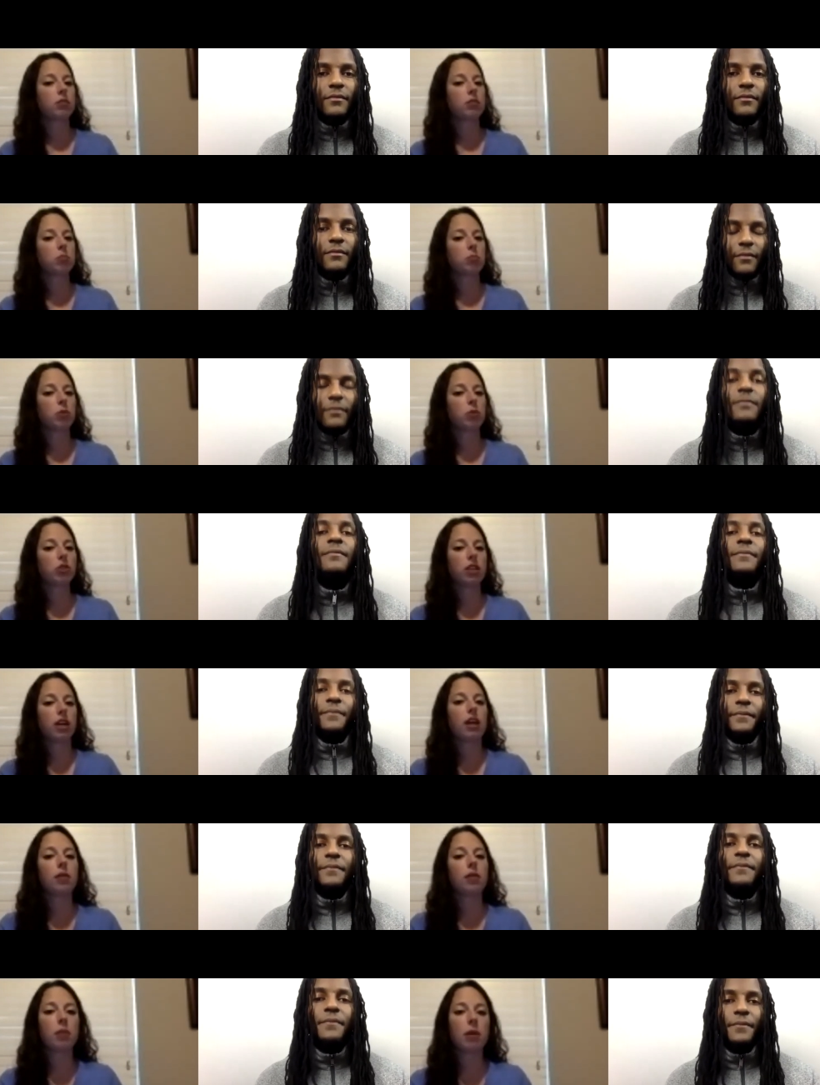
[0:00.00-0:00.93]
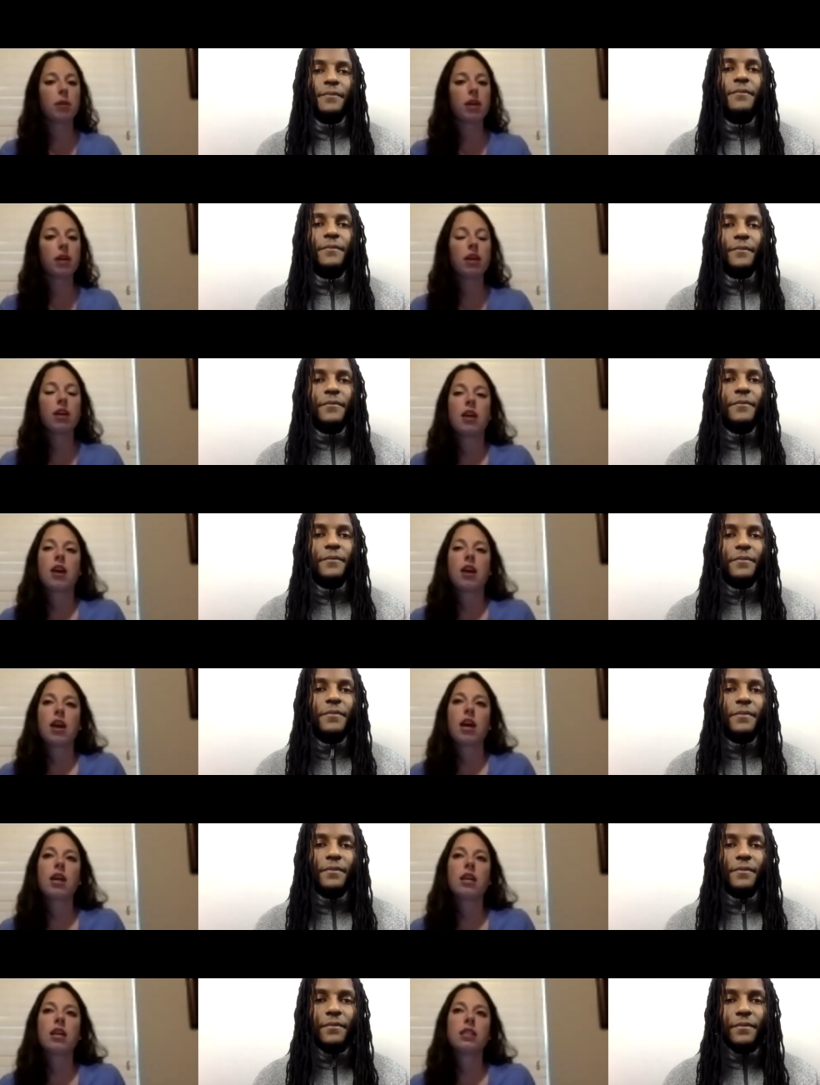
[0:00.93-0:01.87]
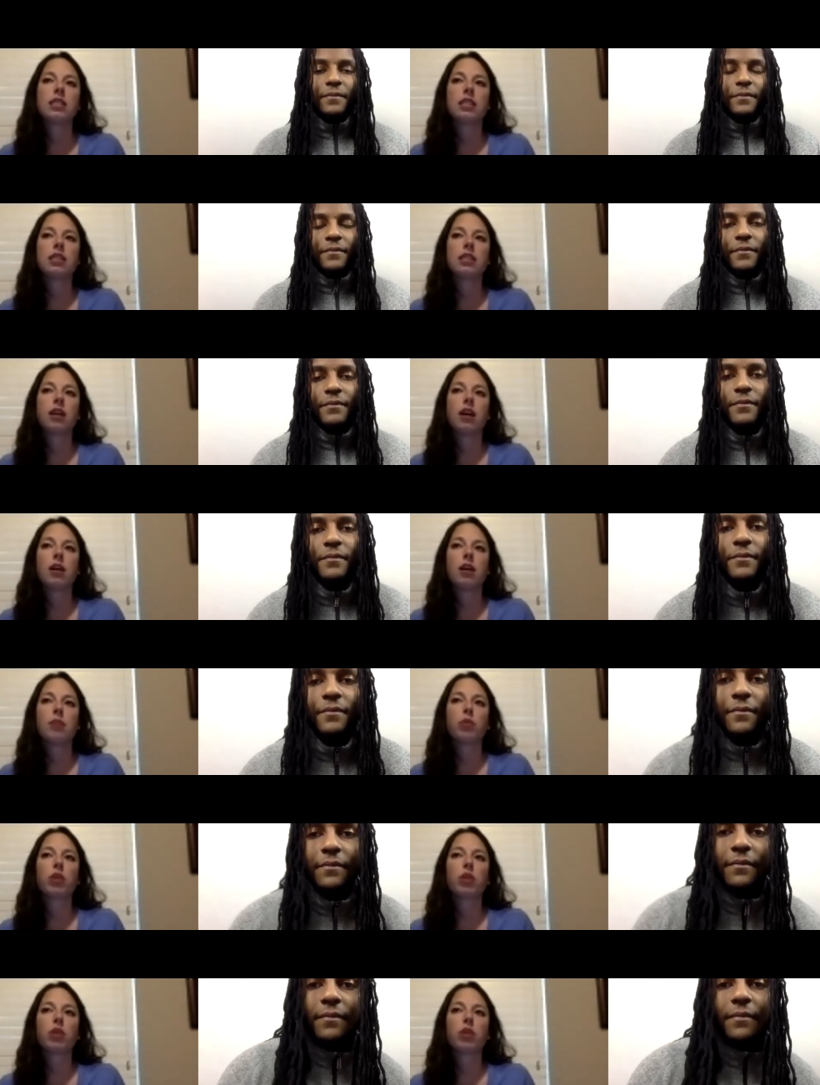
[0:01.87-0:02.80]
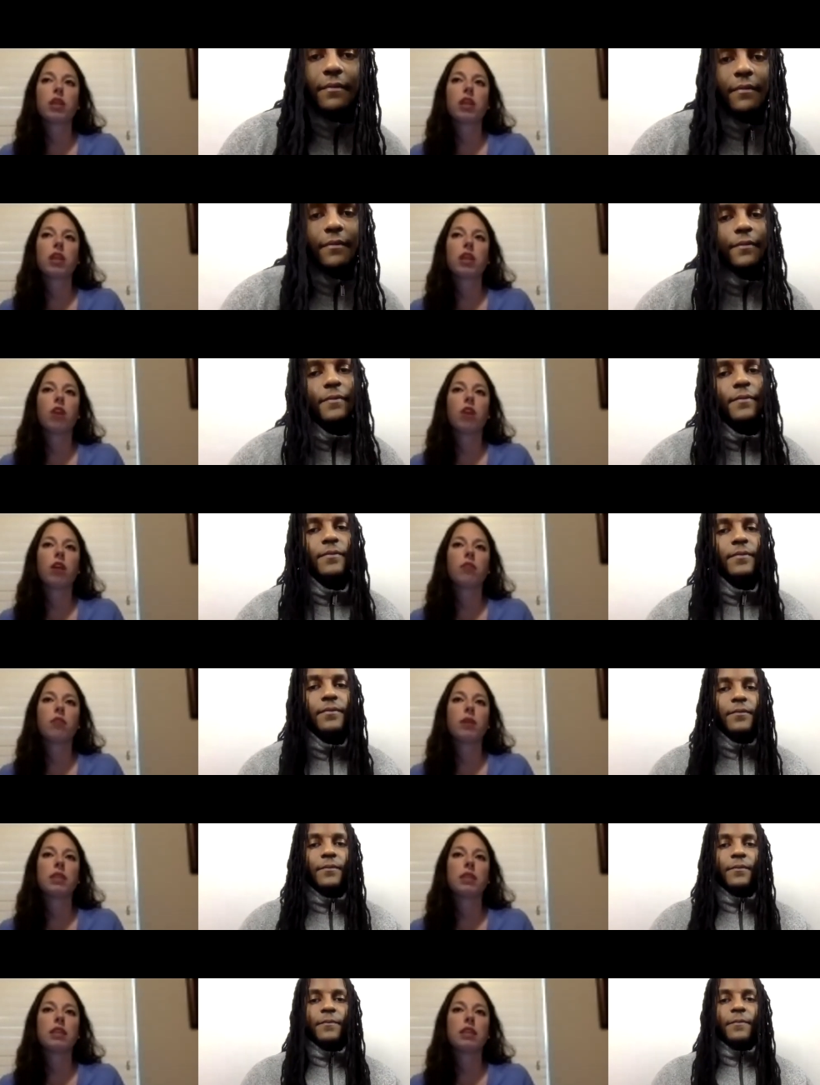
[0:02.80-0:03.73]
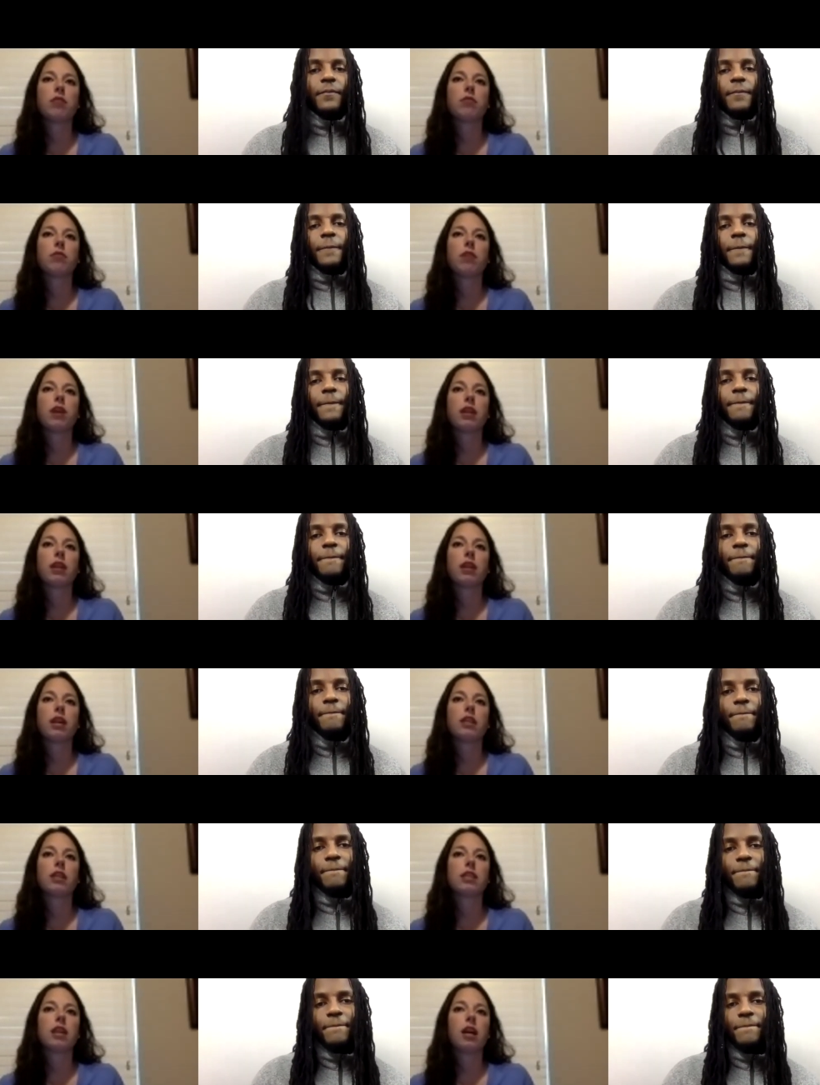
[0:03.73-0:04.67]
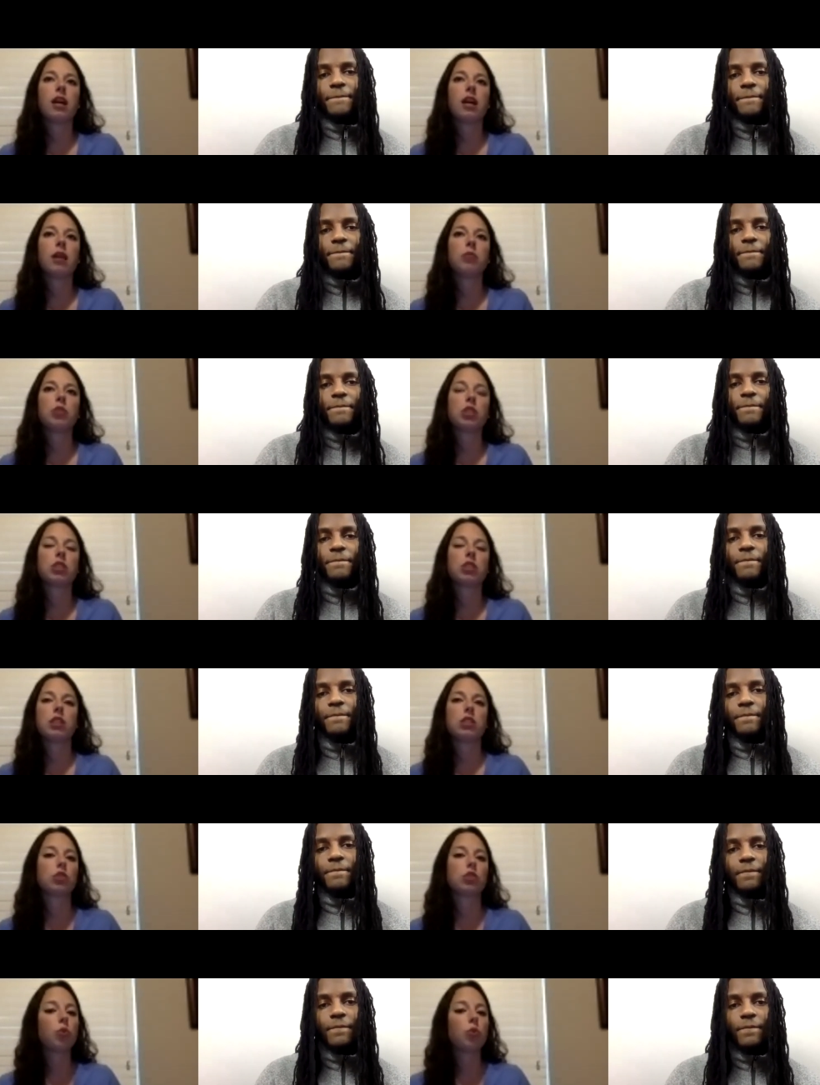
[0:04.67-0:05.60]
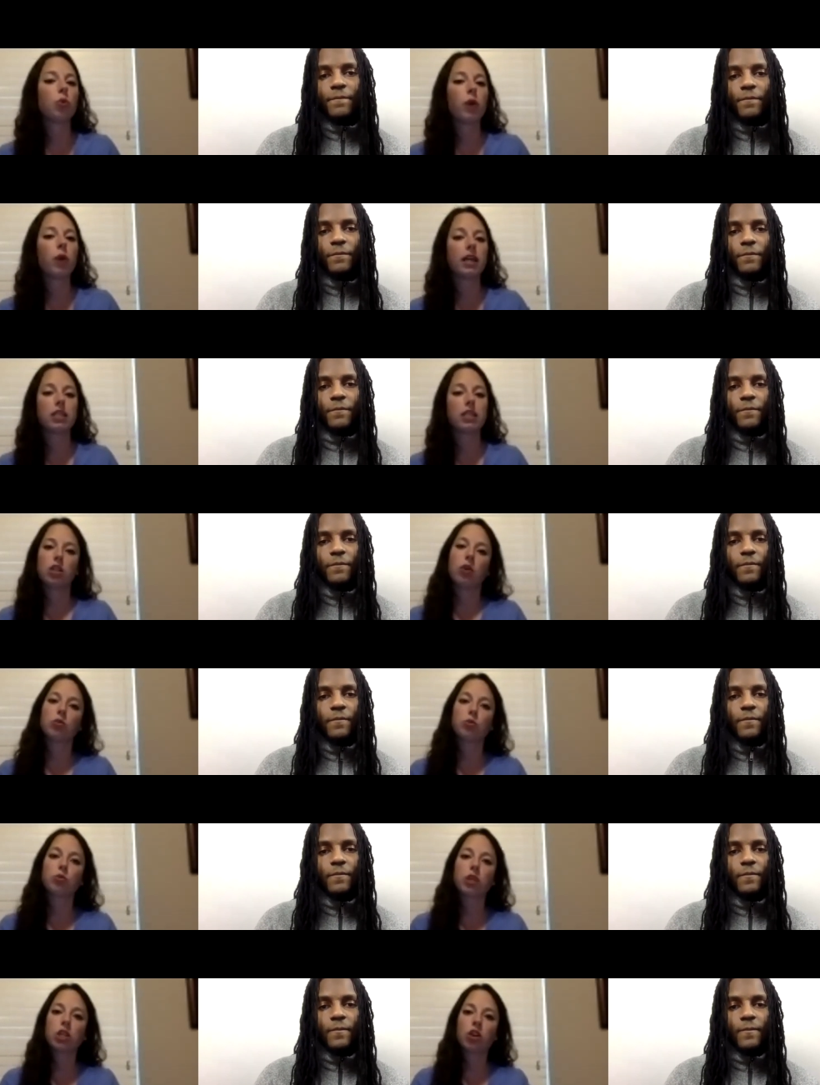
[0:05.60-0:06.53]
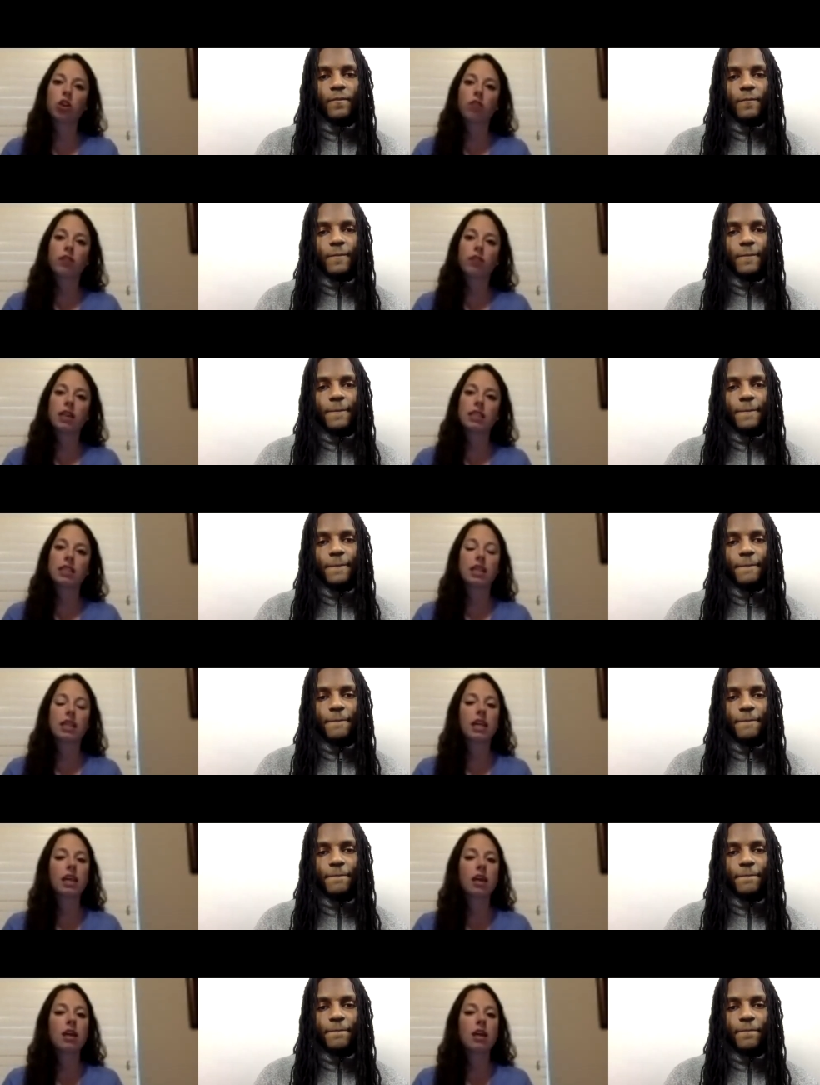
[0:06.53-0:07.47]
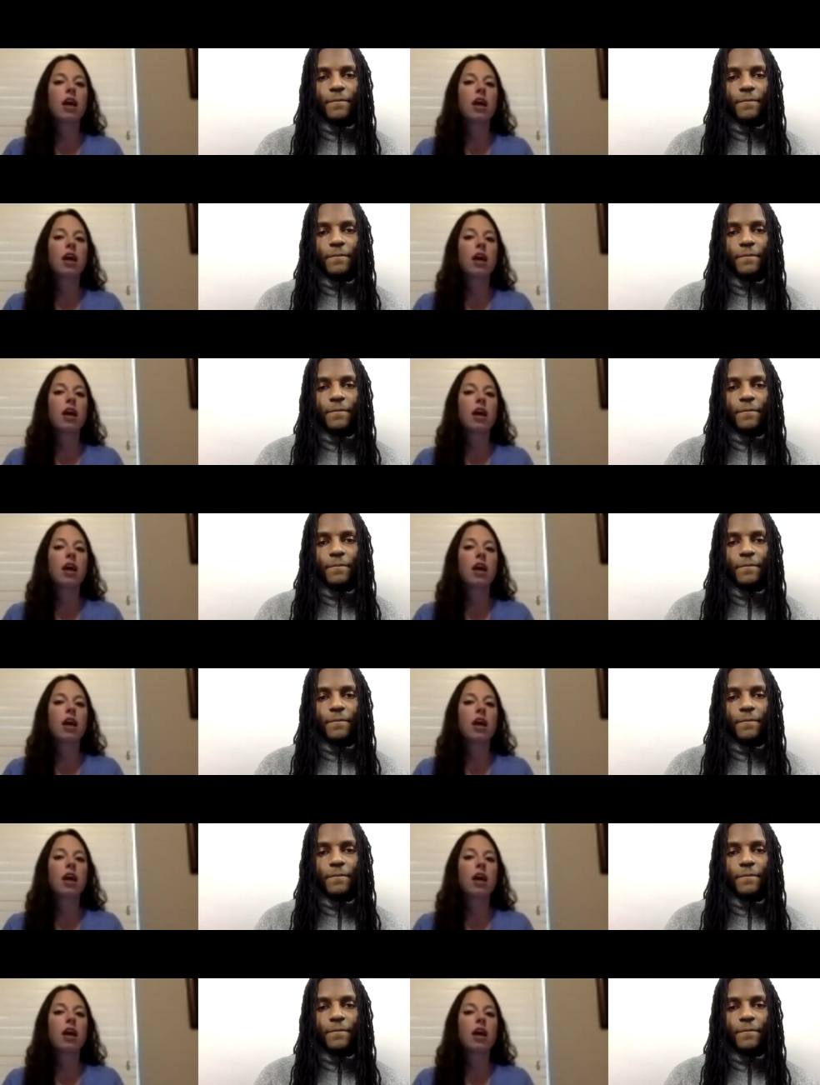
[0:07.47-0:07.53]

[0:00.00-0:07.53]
Speaker 1: per se, maybe, and didn't um, really think a lot of myself at that time, just in school wise. You know, I was really nervous, and I think I